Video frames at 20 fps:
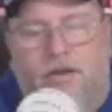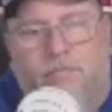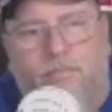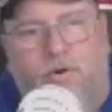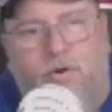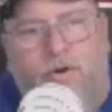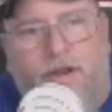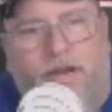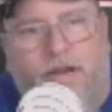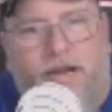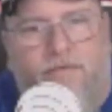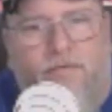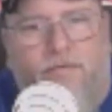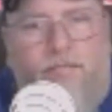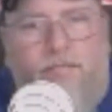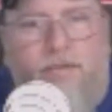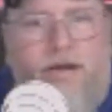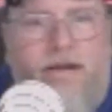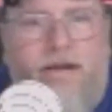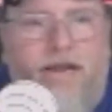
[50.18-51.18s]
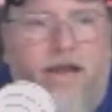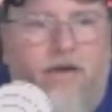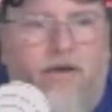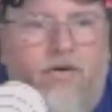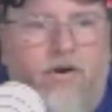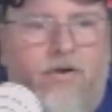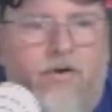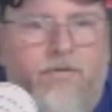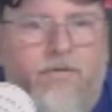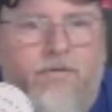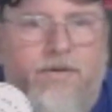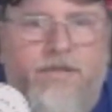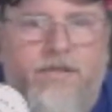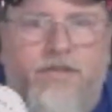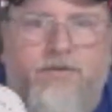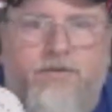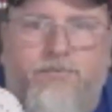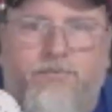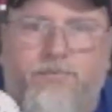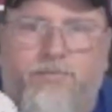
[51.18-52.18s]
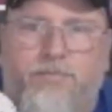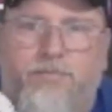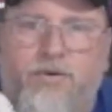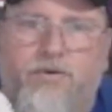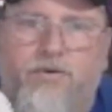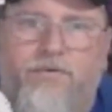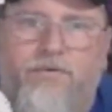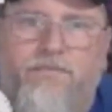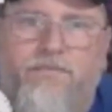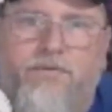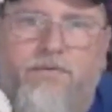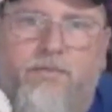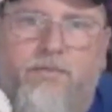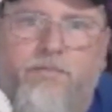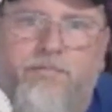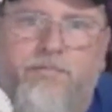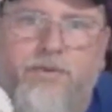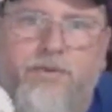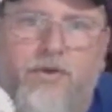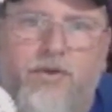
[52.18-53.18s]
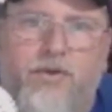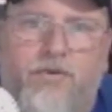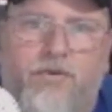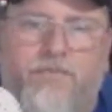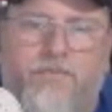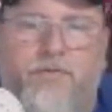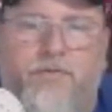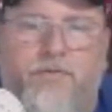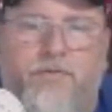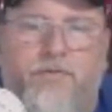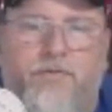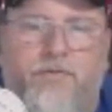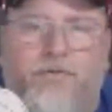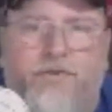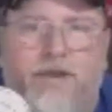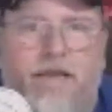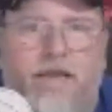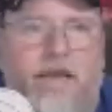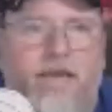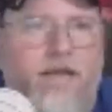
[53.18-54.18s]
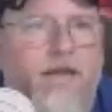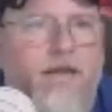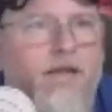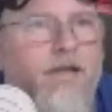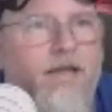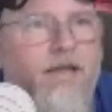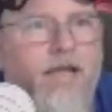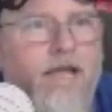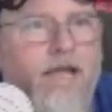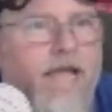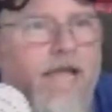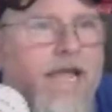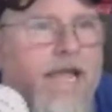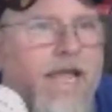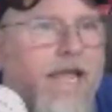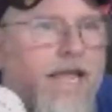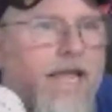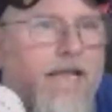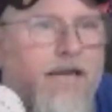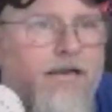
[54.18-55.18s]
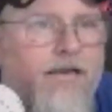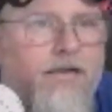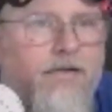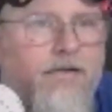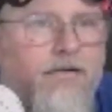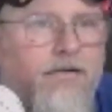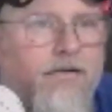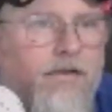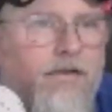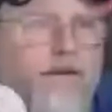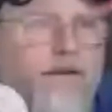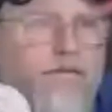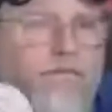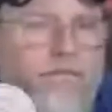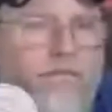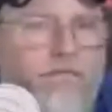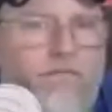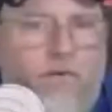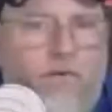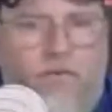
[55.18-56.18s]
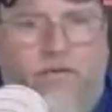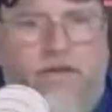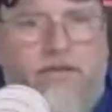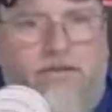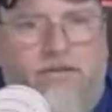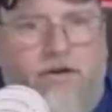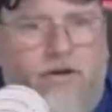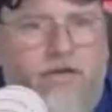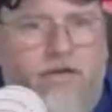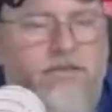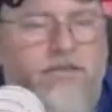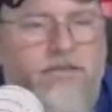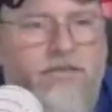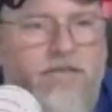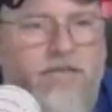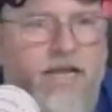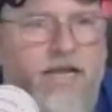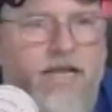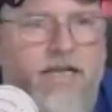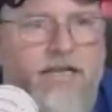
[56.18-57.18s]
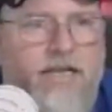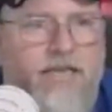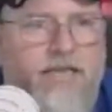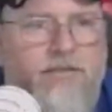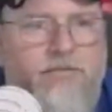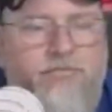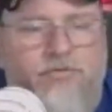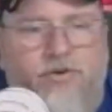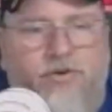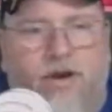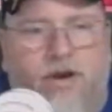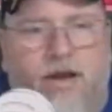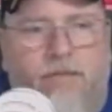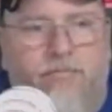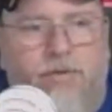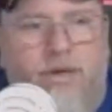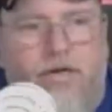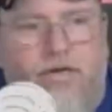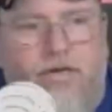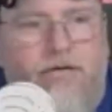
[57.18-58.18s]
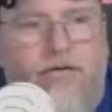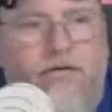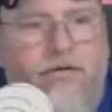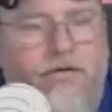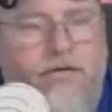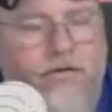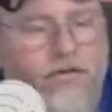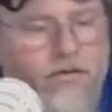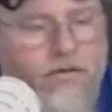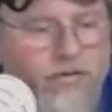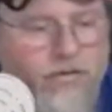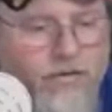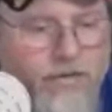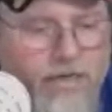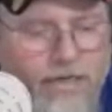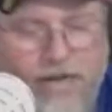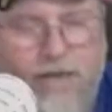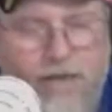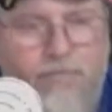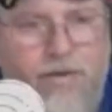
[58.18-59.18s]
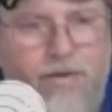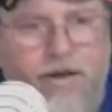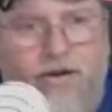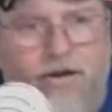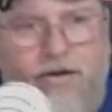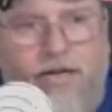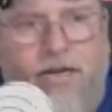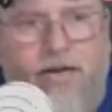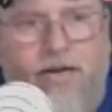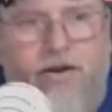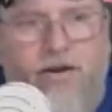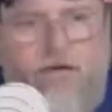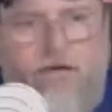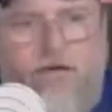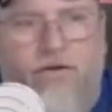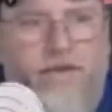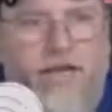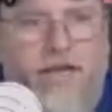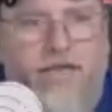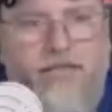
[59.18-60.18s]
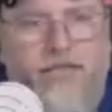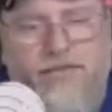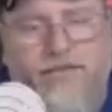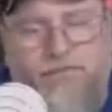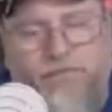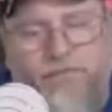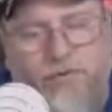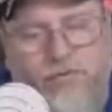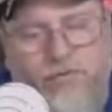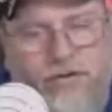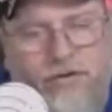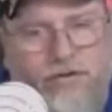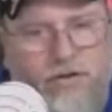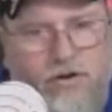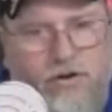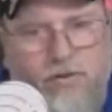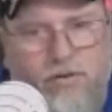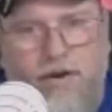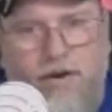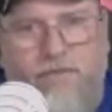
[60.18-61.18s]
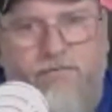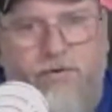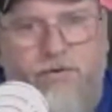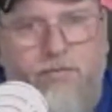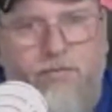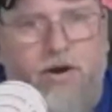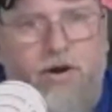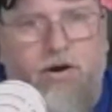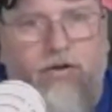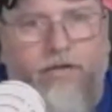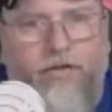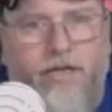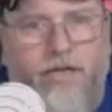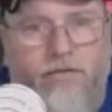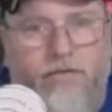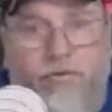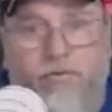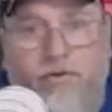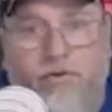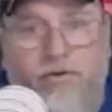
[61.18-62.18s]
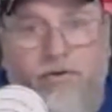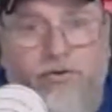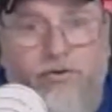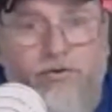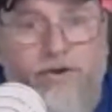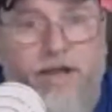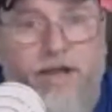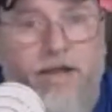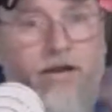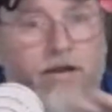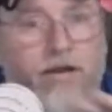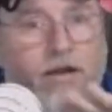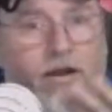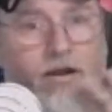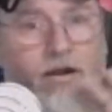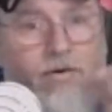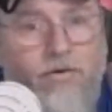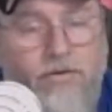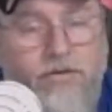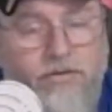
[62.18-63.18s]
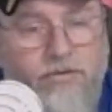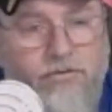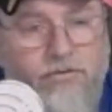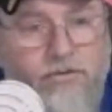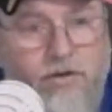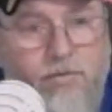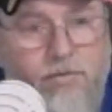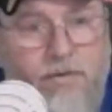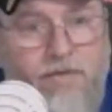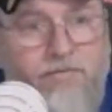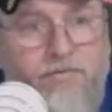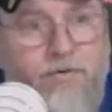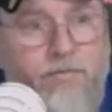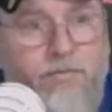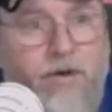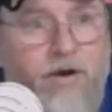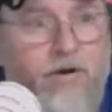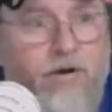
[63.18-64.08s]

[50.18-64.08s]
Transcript: morning, everybody. How are we this beautiful, beautiful day? And before we get started, just say hit that subscribe button, ring that bell to get notifications. If you want to talk about football, that's what we're going to do today. We're just going to talk about football.